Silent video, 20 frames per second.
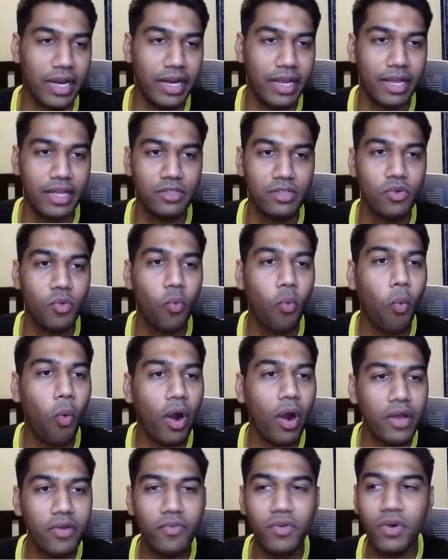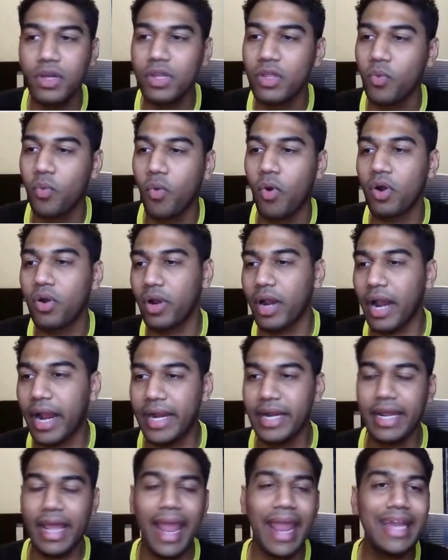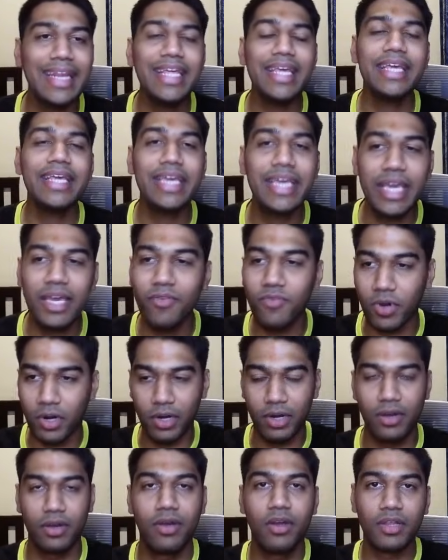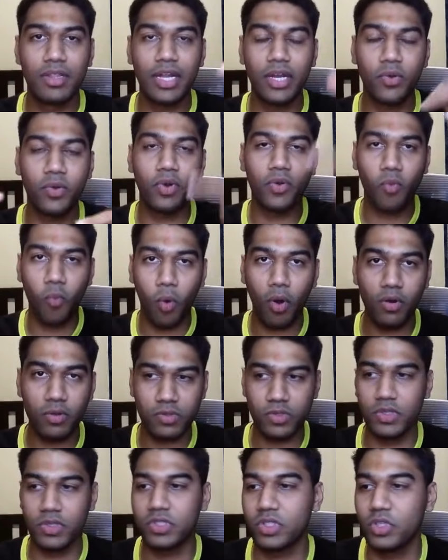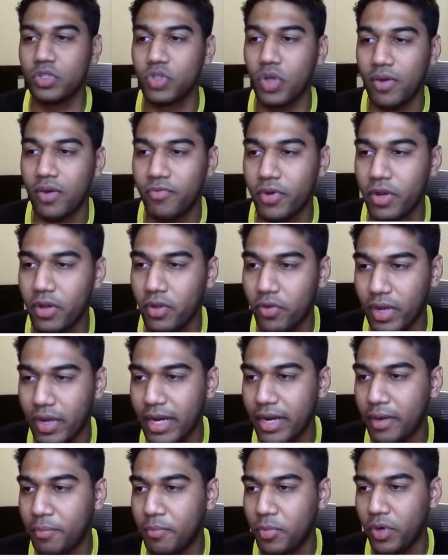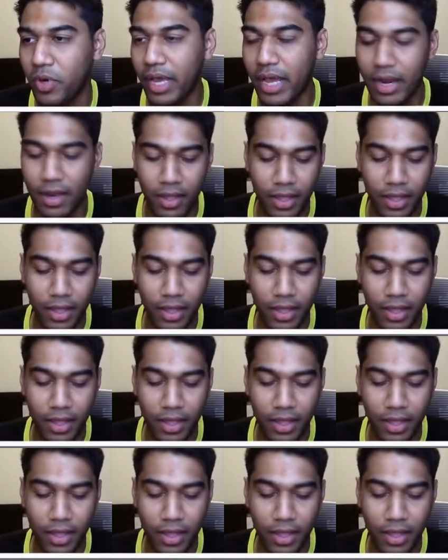Again, so whatever you want to write, any keyword that you want to search the job for, you can input here.